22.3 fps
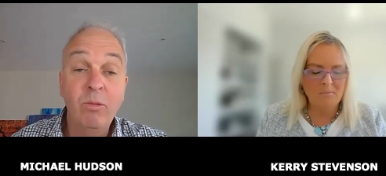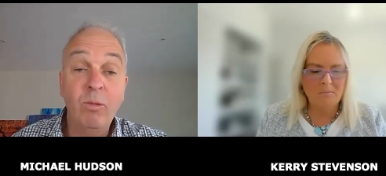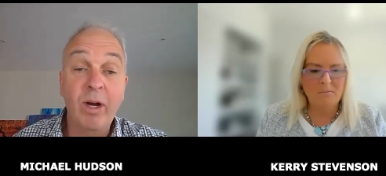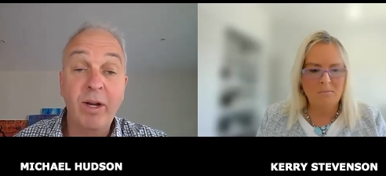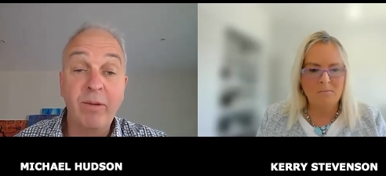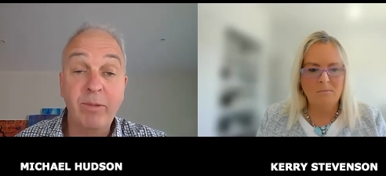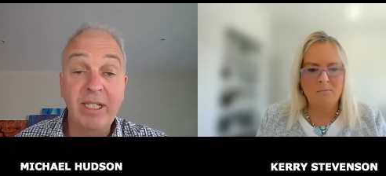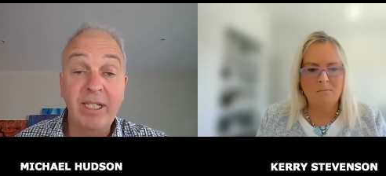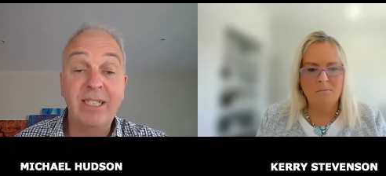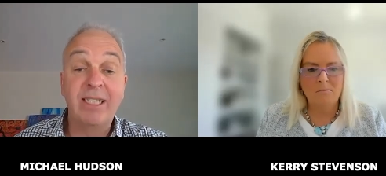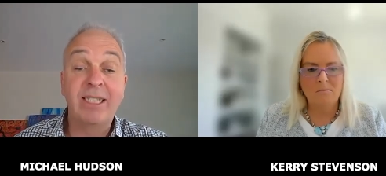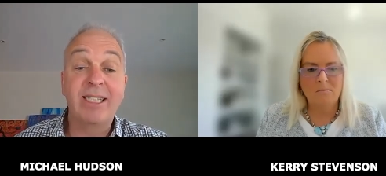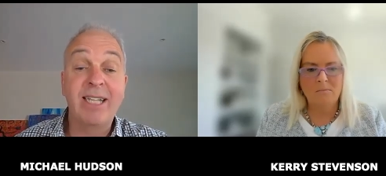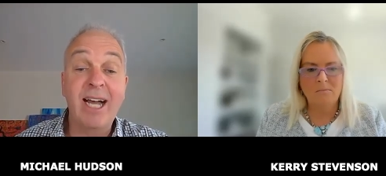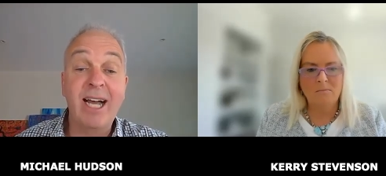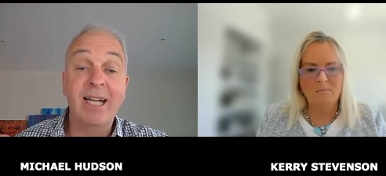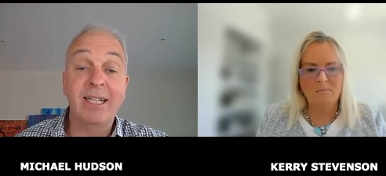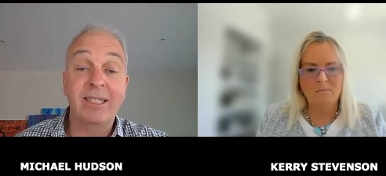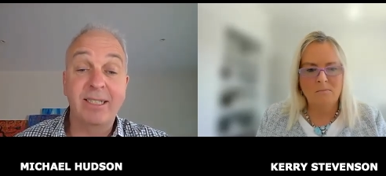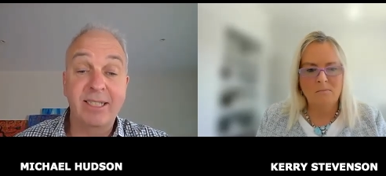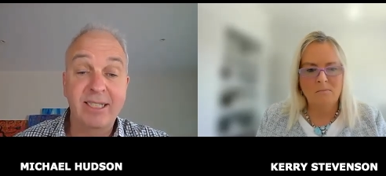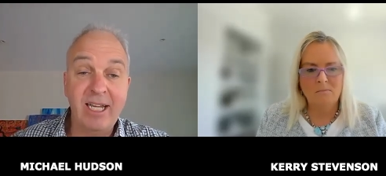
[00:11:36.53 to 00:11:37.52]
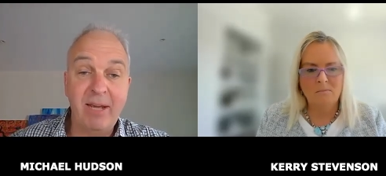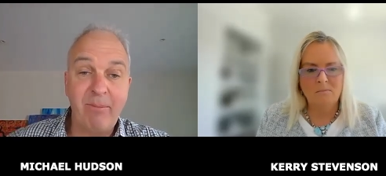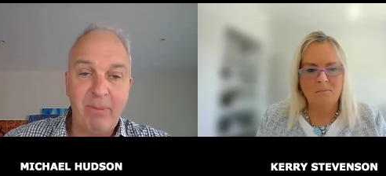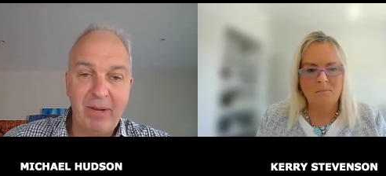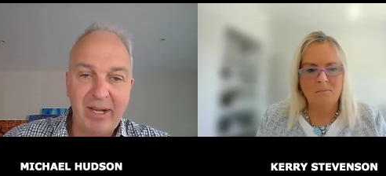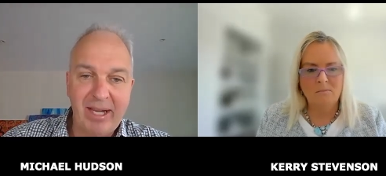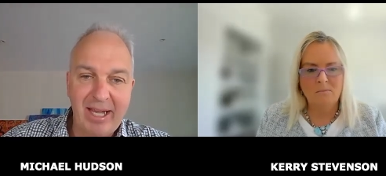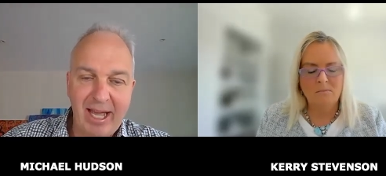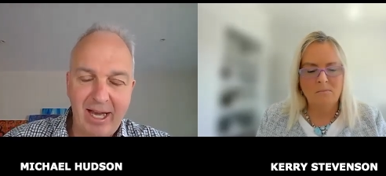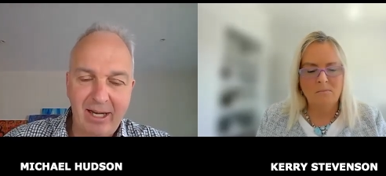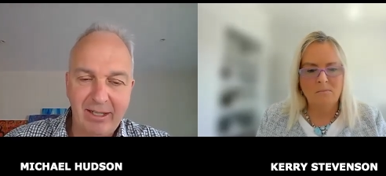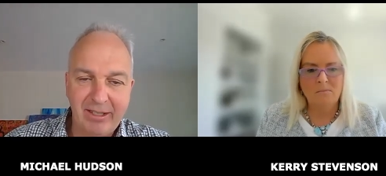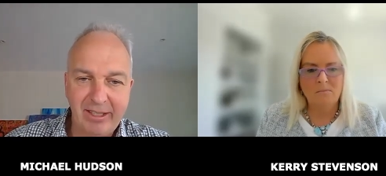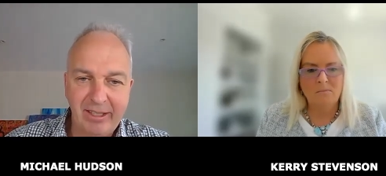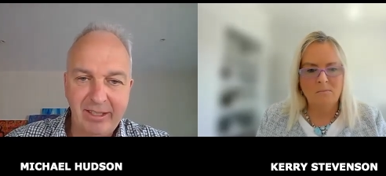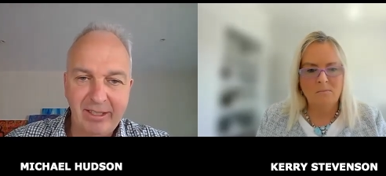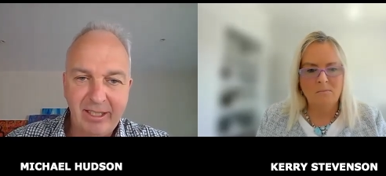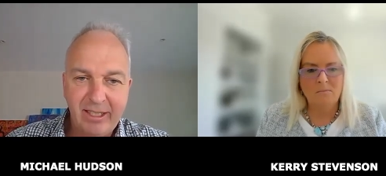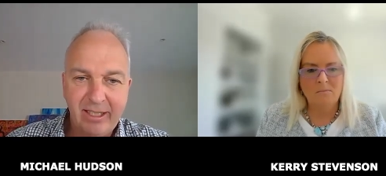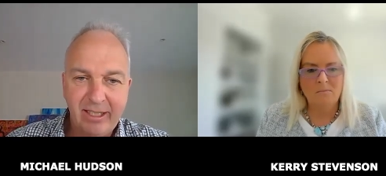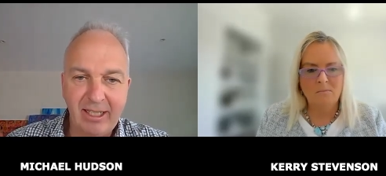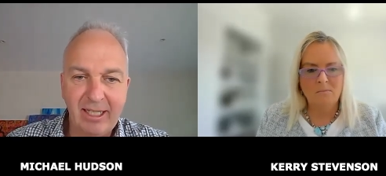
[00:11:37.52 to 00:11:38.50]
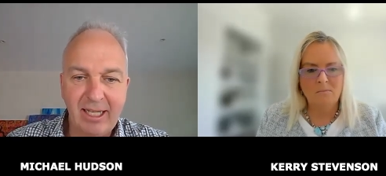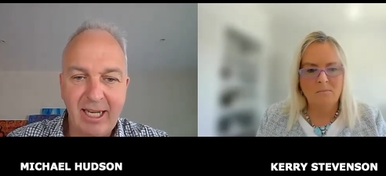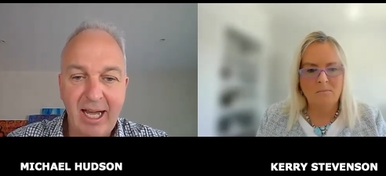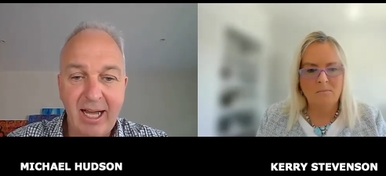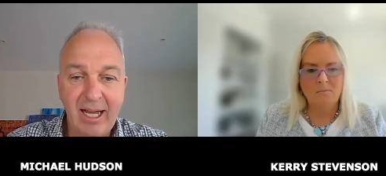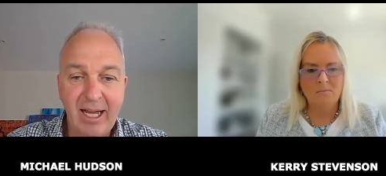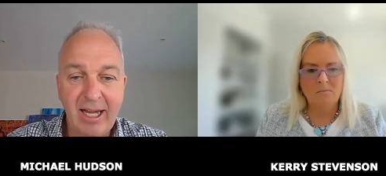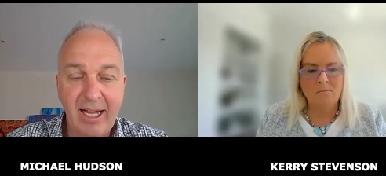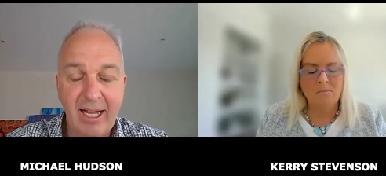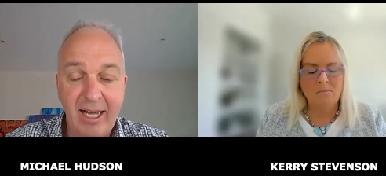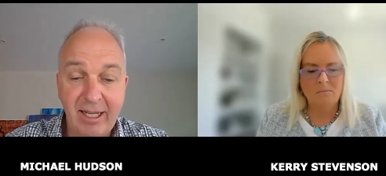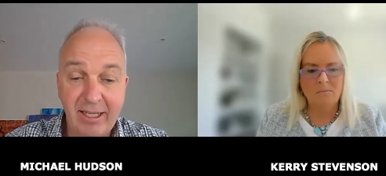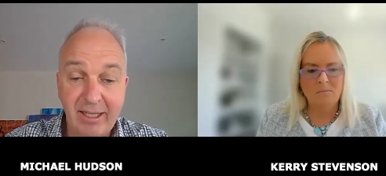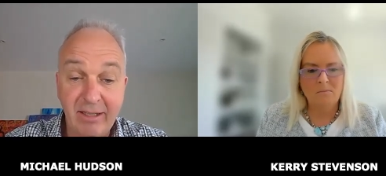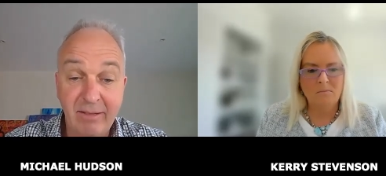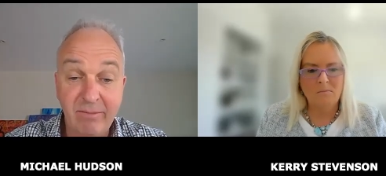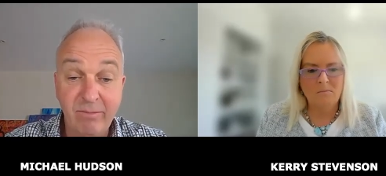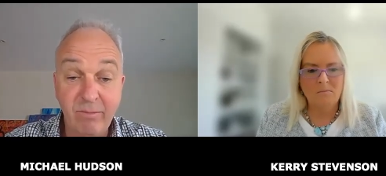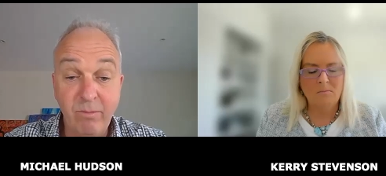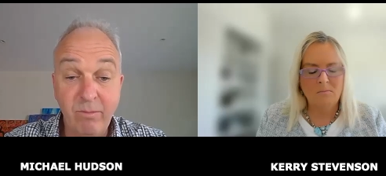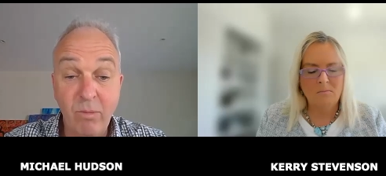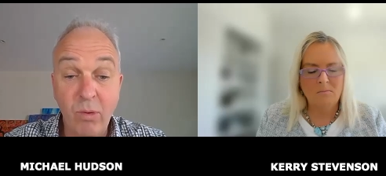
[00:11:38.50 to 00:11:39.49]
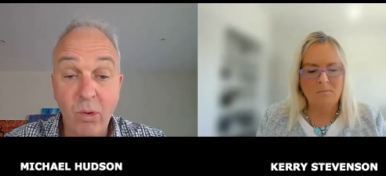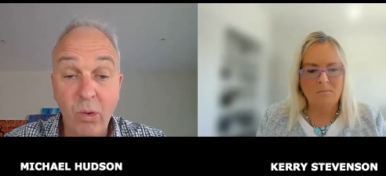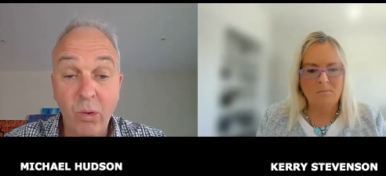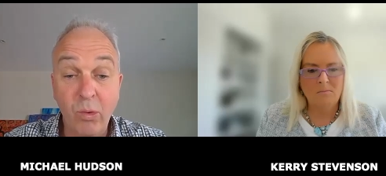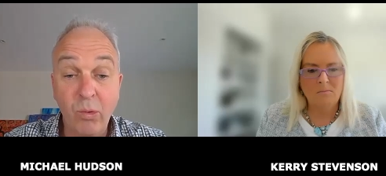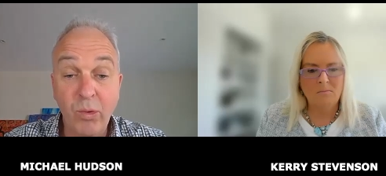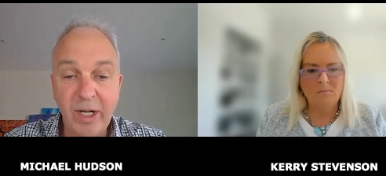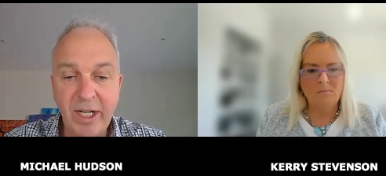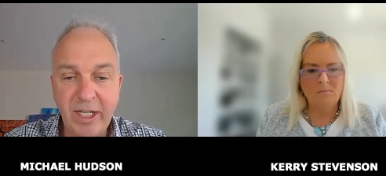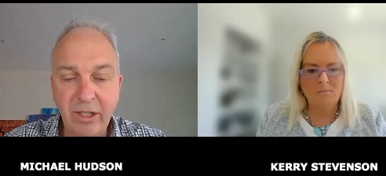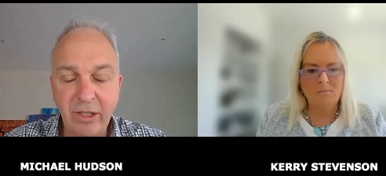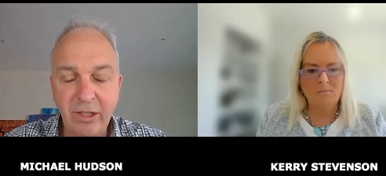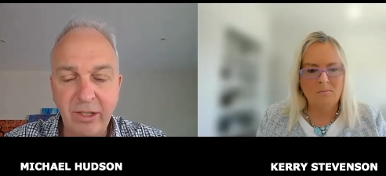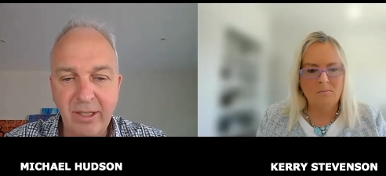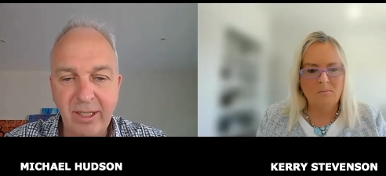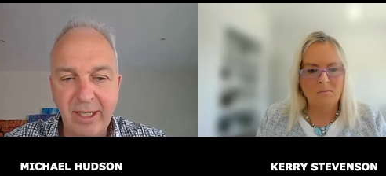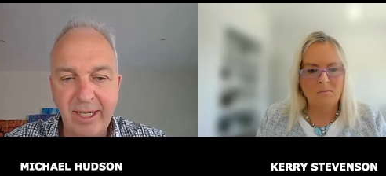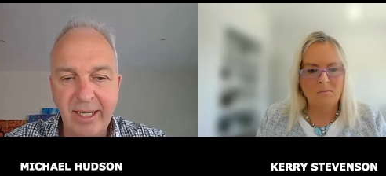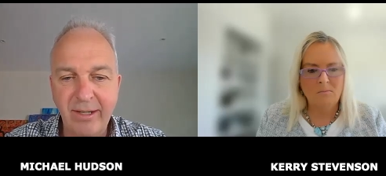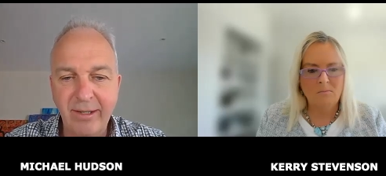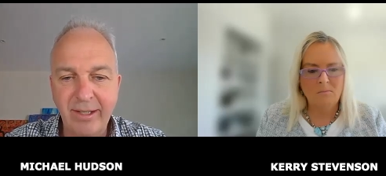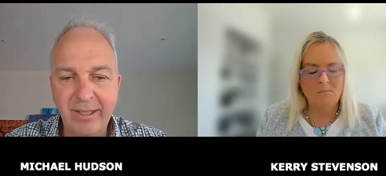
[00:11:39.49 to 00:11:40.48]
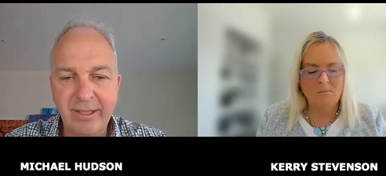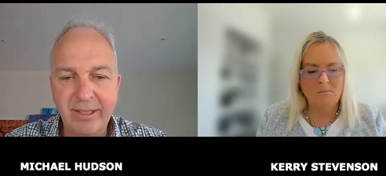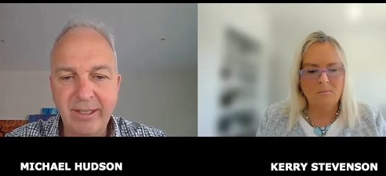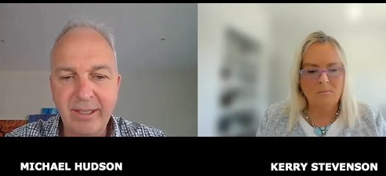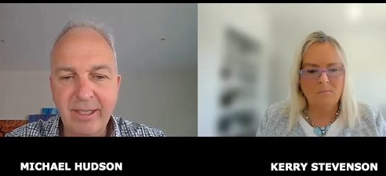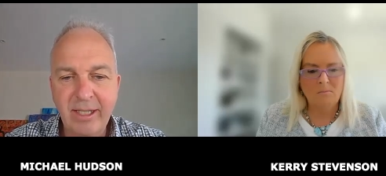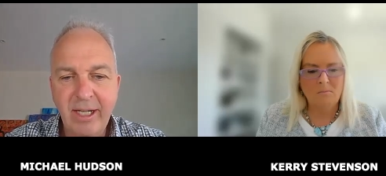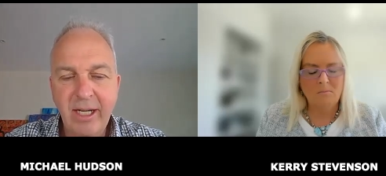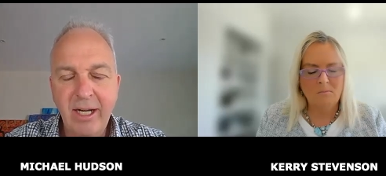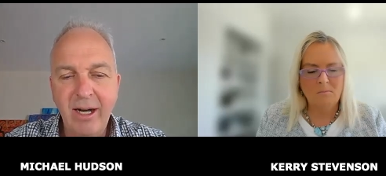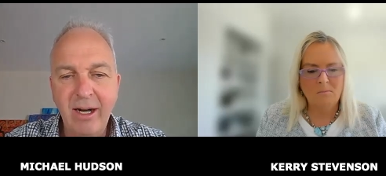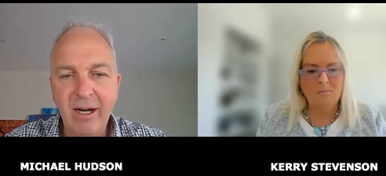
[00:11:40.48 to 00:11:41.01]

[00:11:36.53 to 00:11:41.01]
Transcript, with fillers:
Speaker 1: when we start stepping out into the uh, the more regional areas.